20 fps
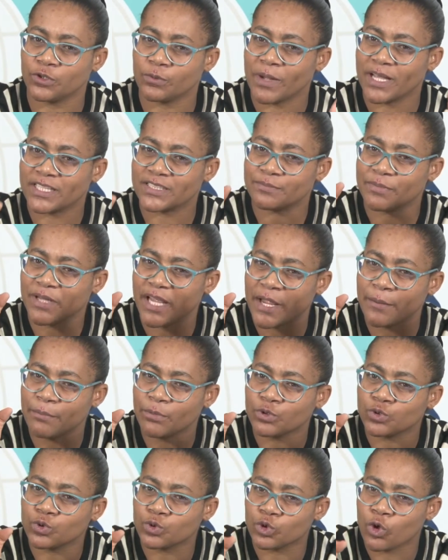you must be
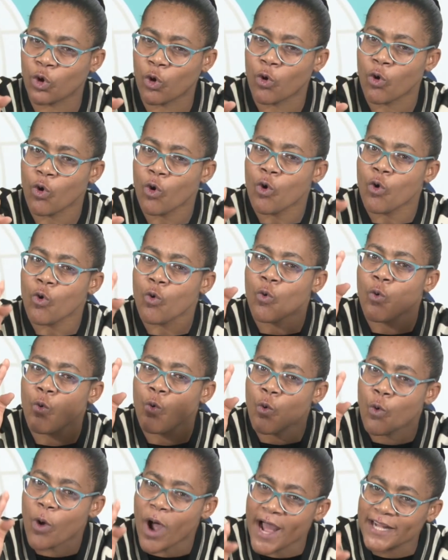able to know
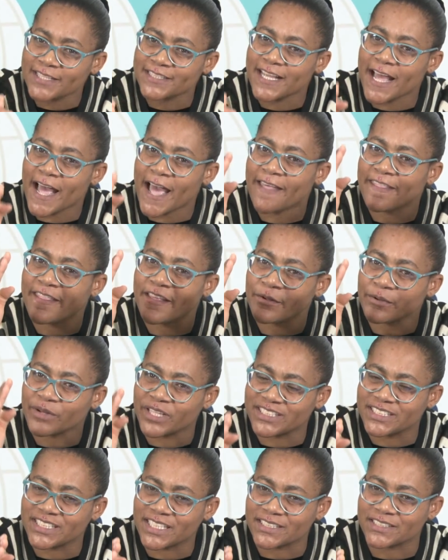what are the
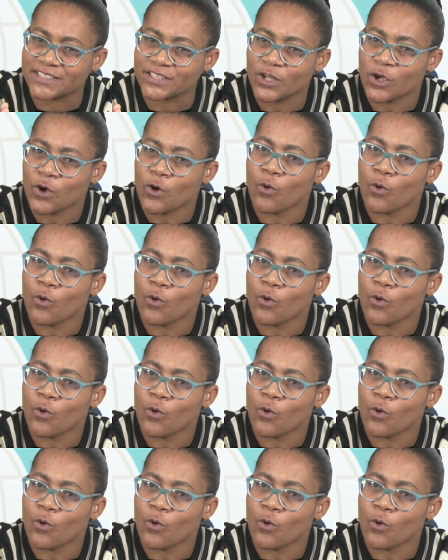reasons,